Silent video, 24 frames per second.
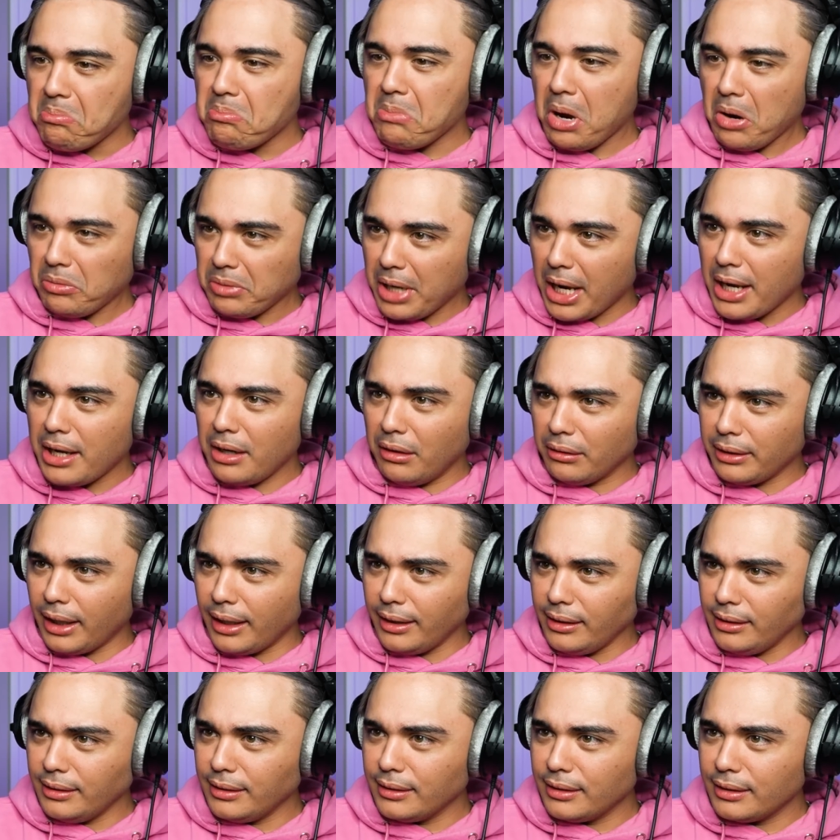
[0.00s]
Okay.
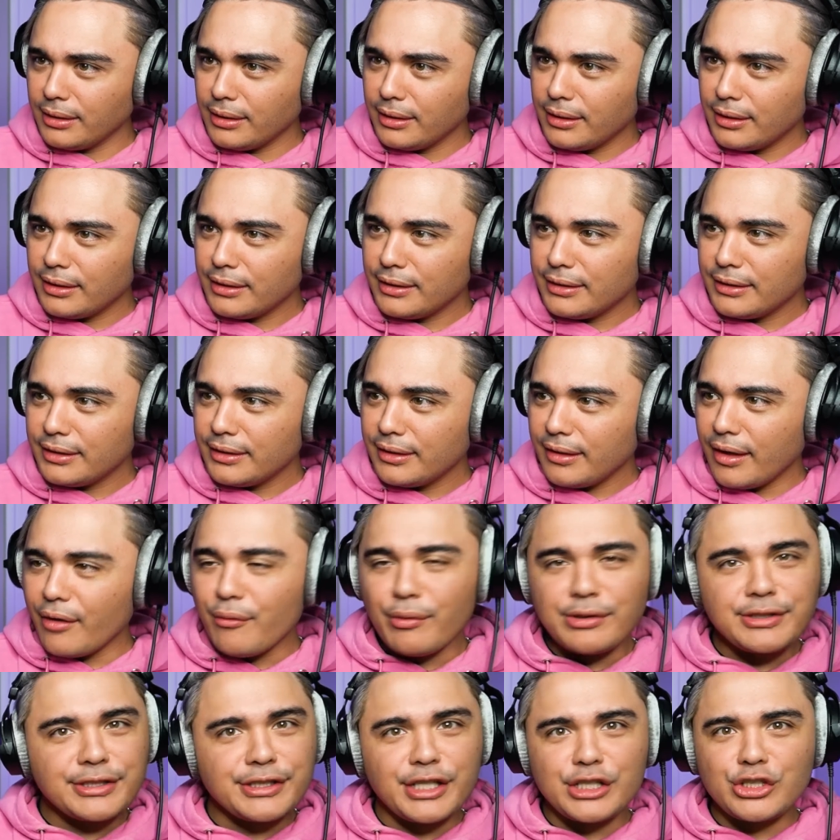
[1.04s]
It
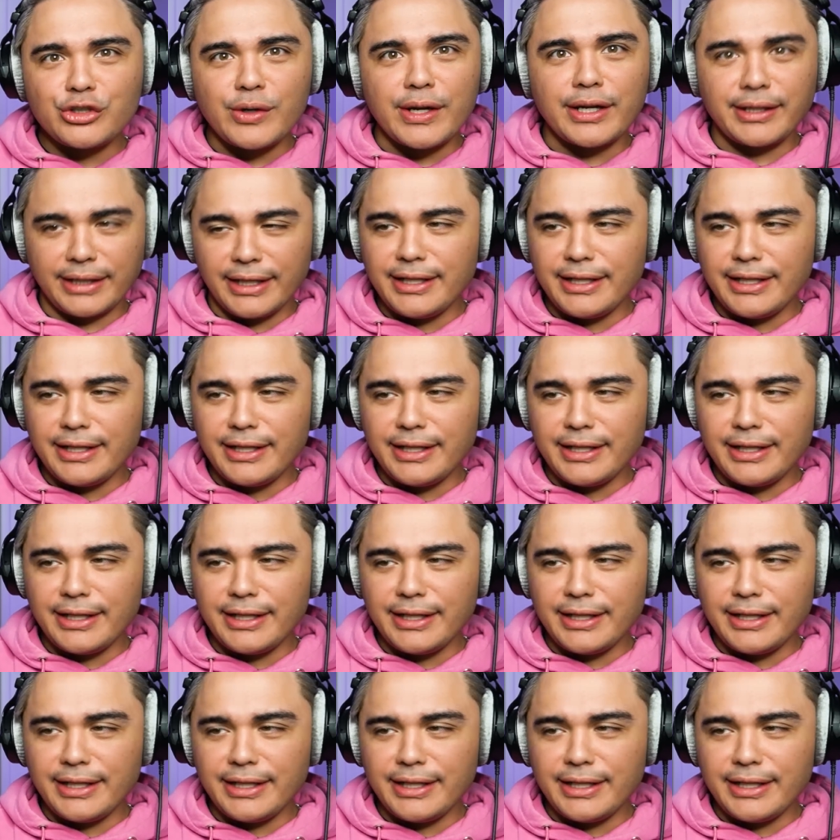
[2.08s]
wasn't a trick.